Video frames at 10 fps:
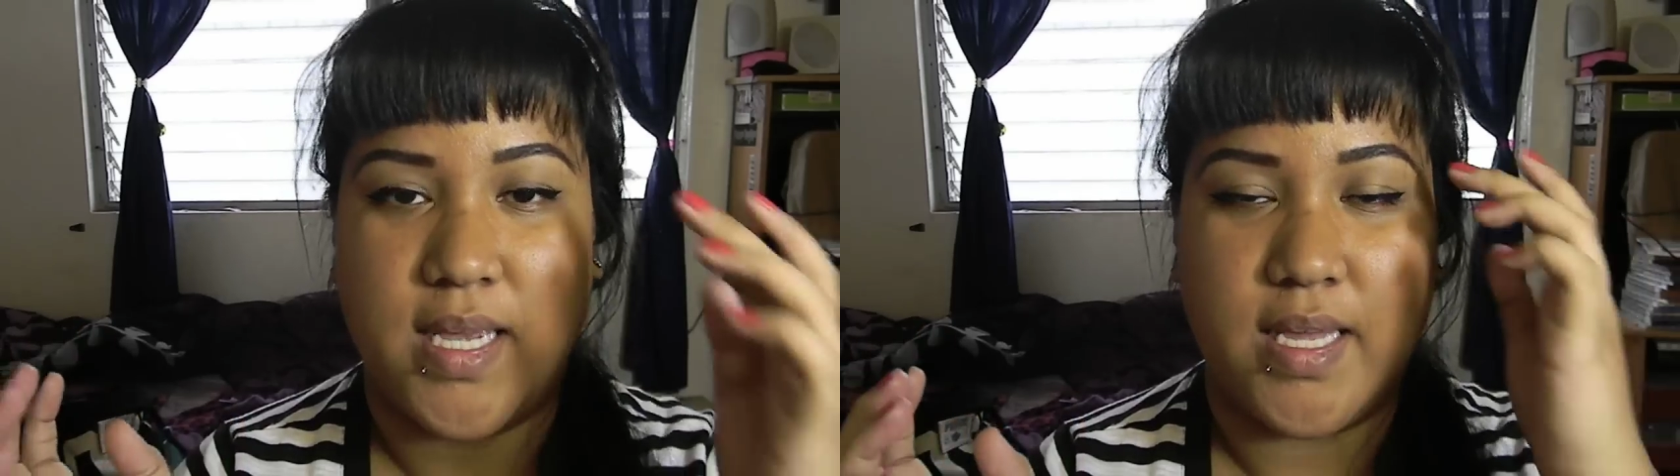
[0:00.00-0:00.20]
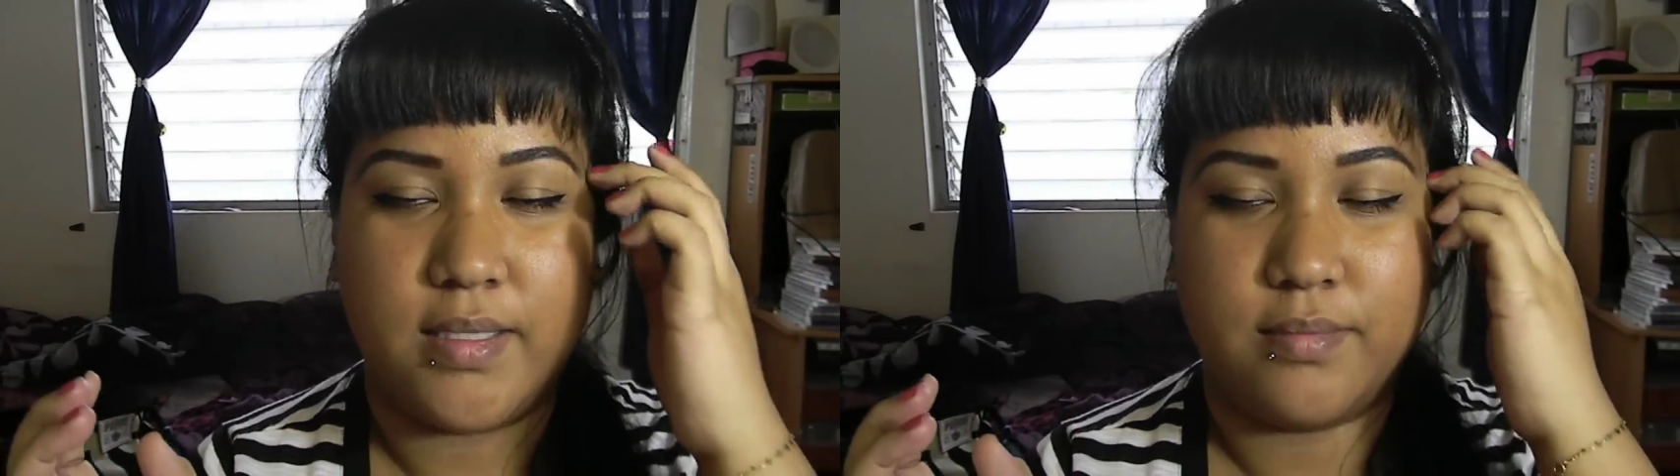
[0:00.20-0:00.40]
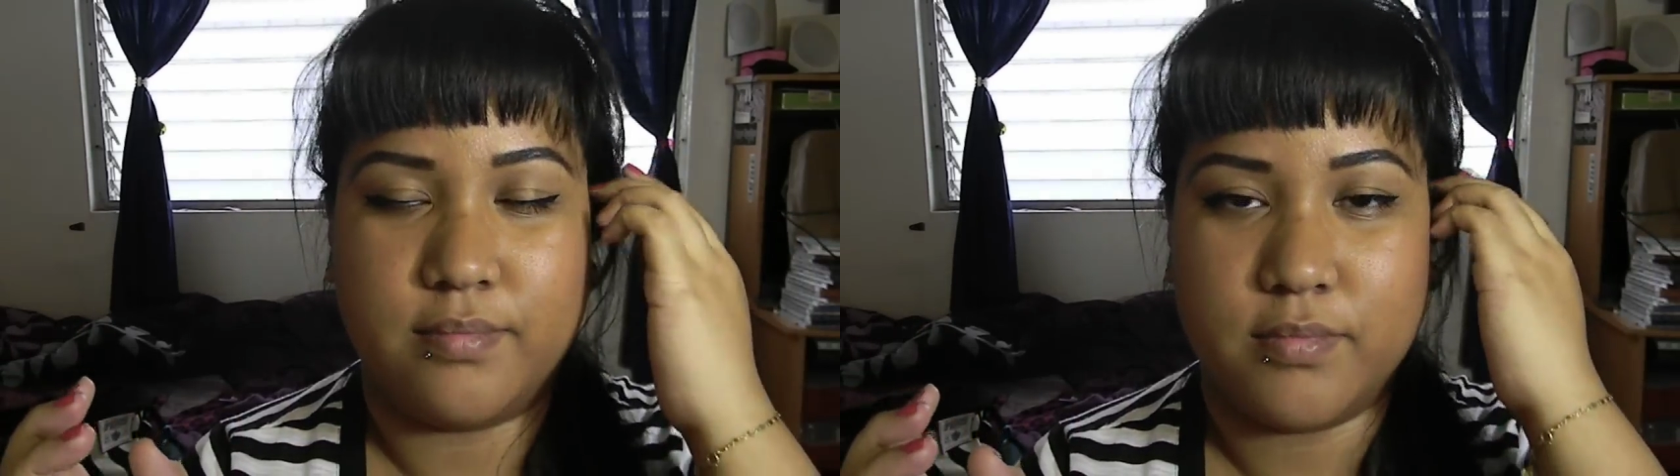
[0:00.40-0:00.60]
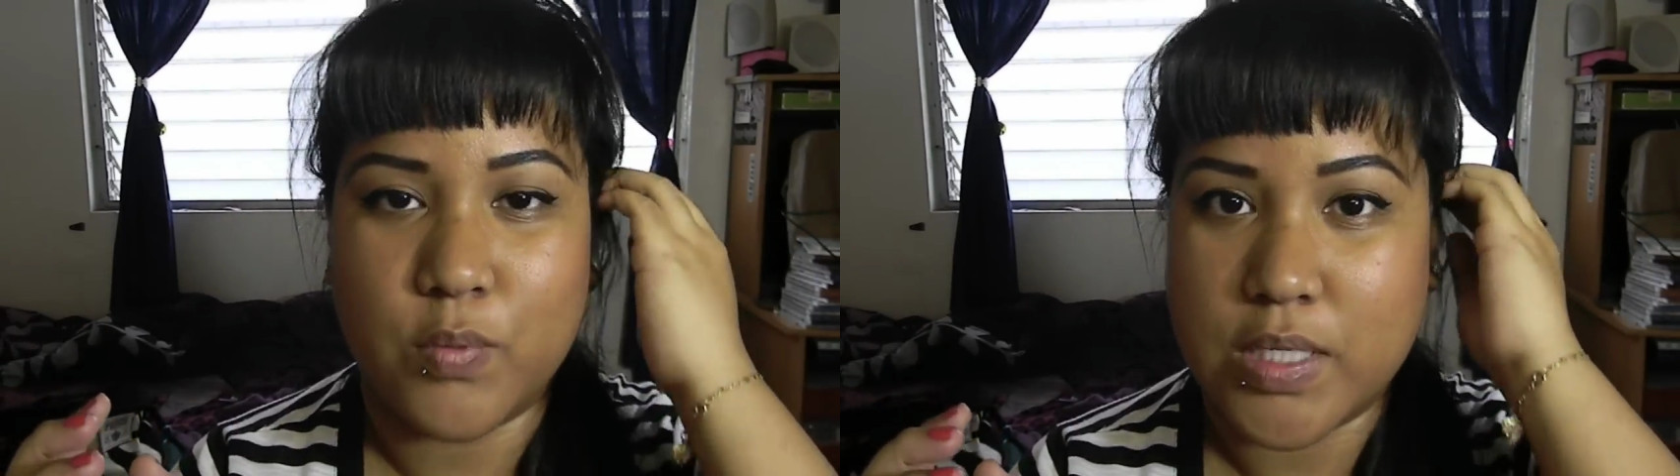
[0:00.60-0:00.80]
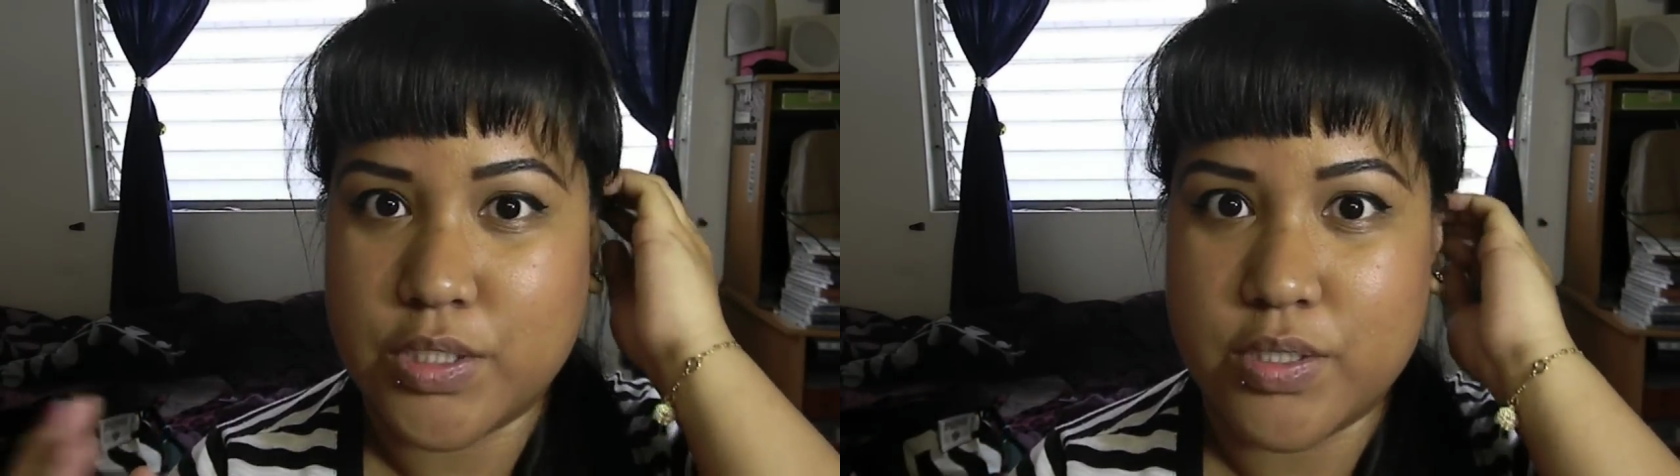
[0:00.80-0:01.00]
and
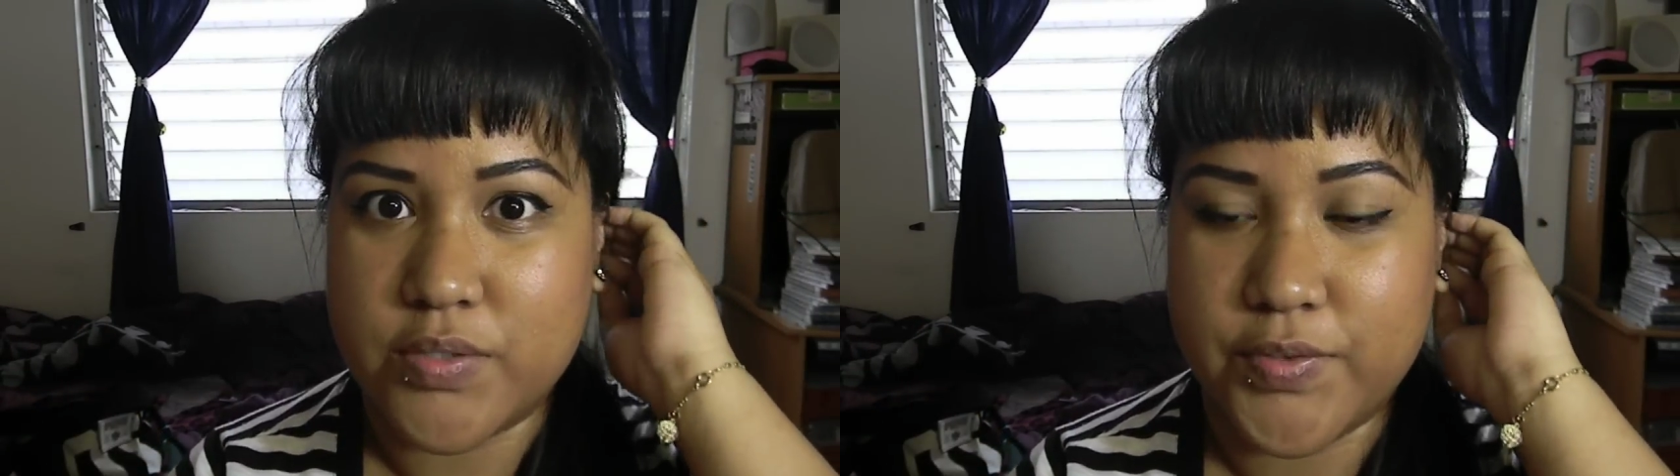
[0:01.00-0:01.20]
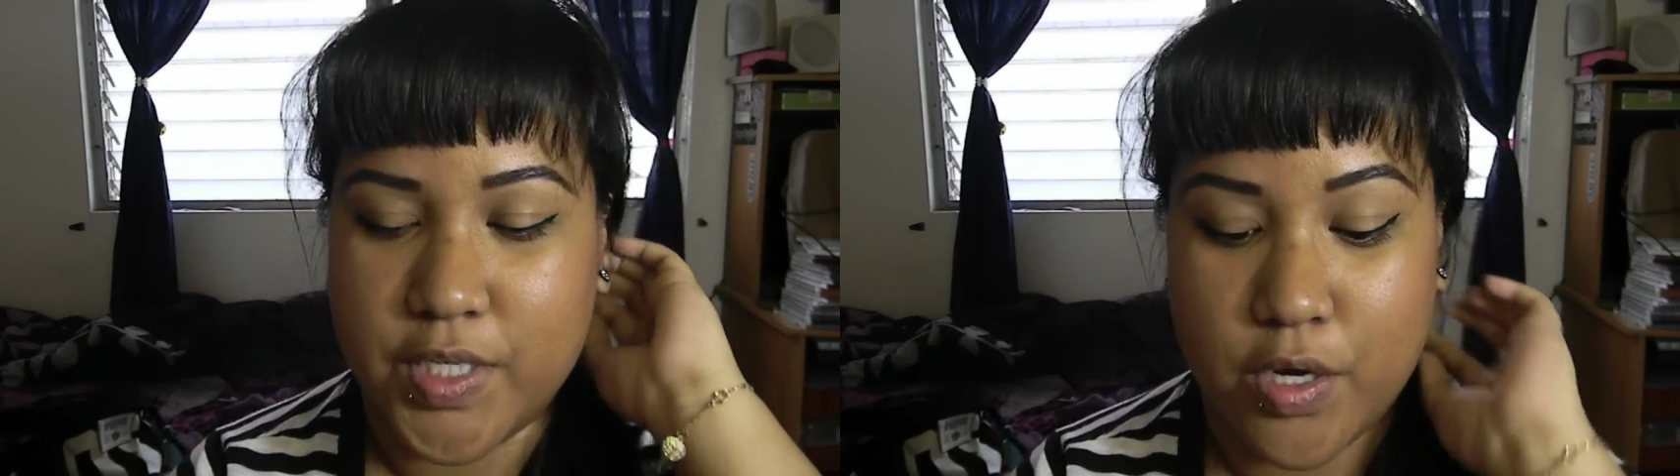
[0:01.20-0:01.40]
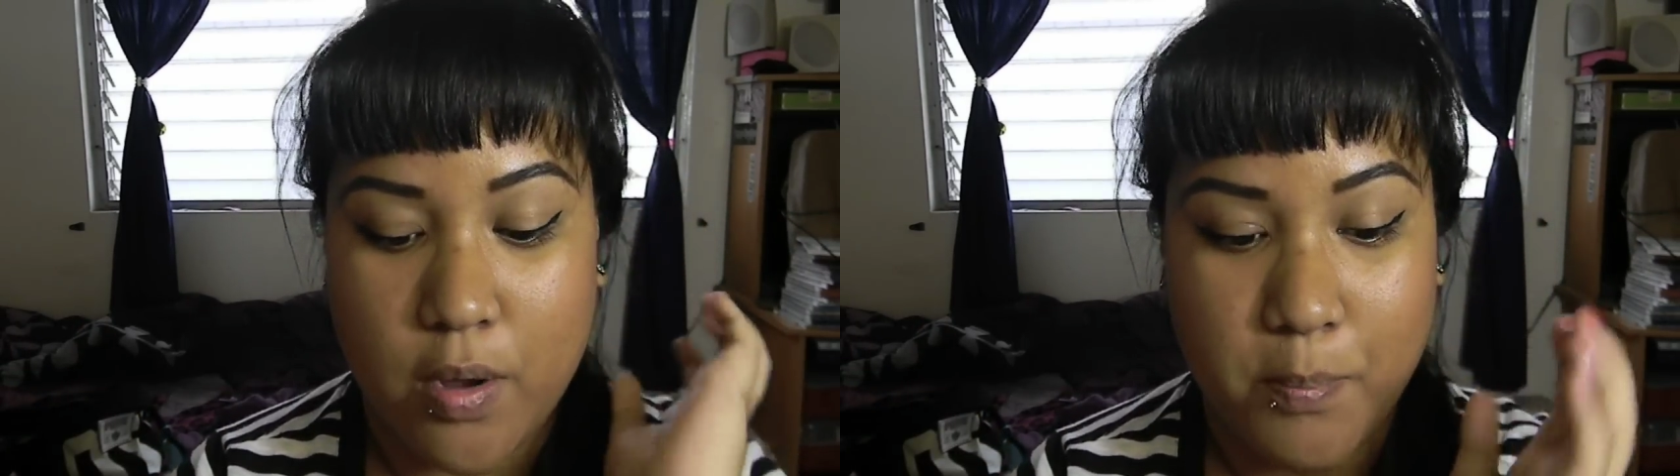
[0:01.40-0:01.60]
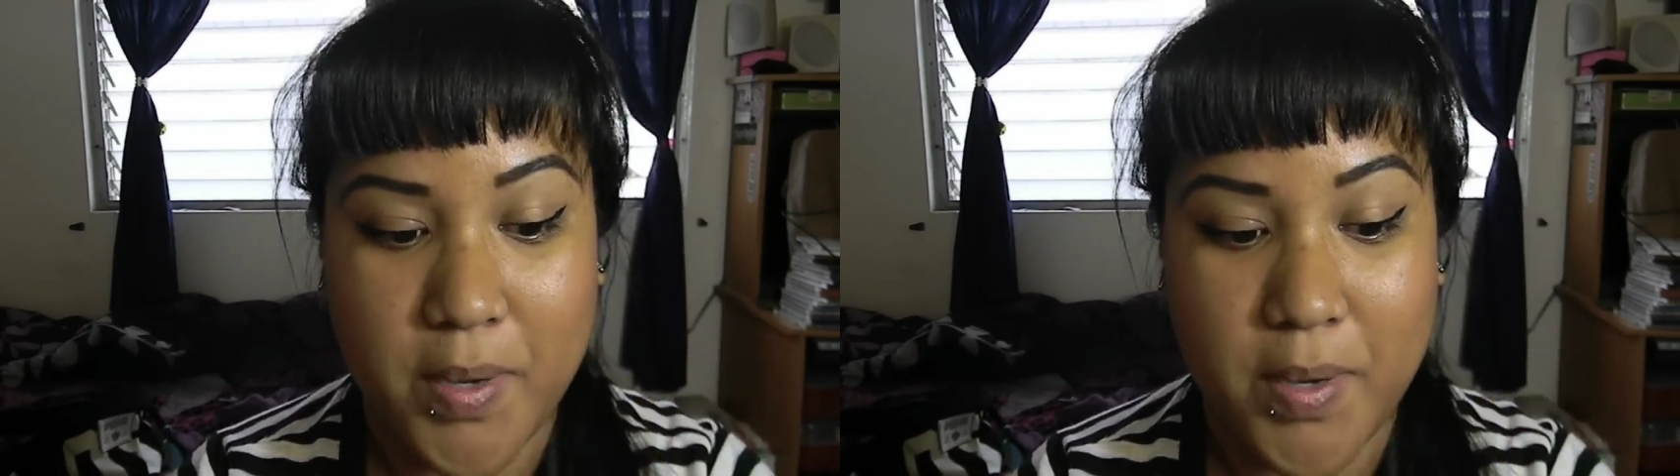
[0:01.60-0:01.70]
wanted to do this video.